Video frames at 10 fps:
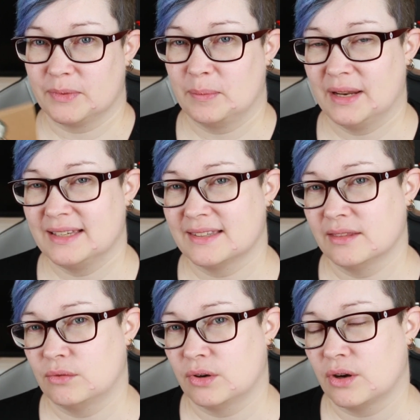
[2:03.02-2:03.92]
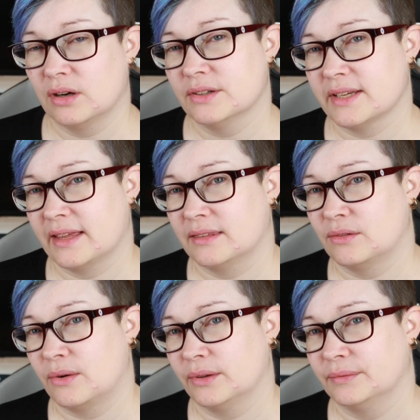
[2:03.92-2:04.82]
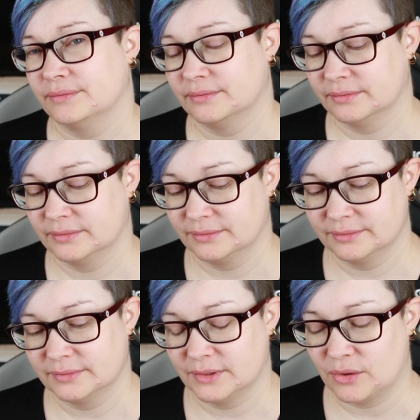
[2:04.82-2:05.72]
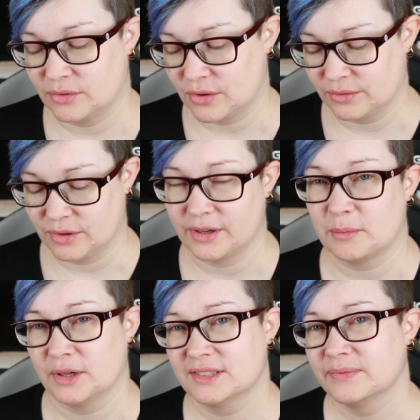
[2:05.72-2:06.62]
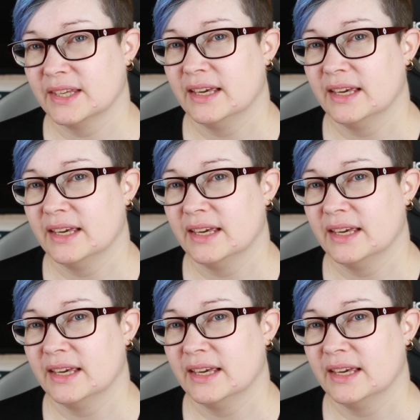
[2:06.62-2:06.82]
placed the wrong colors at the wrong numbers.